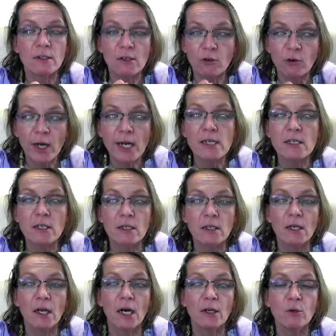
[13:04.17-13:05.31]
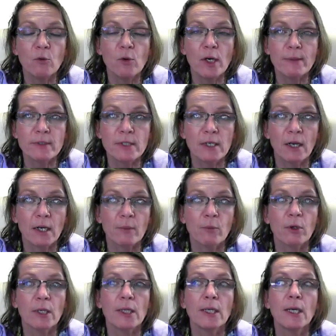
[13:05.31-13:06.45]
So then create a new
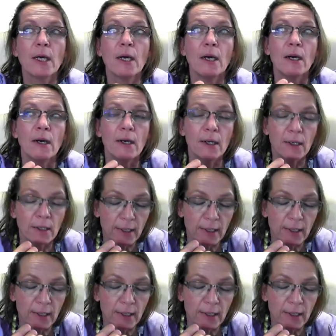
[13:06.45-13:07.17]
empty library